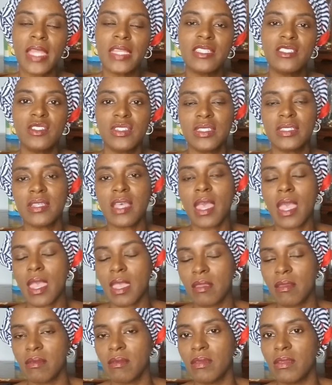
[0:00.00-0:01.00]
It's just,
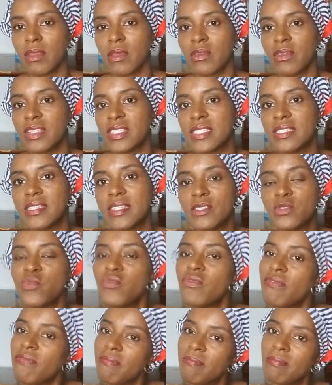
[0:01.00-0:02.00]
you know, you just need to,
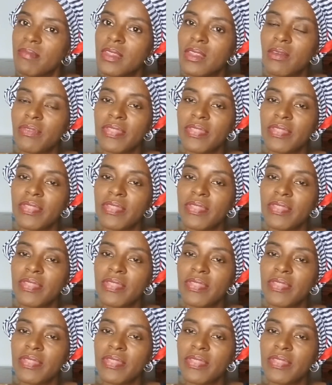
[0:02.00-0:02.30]
you know,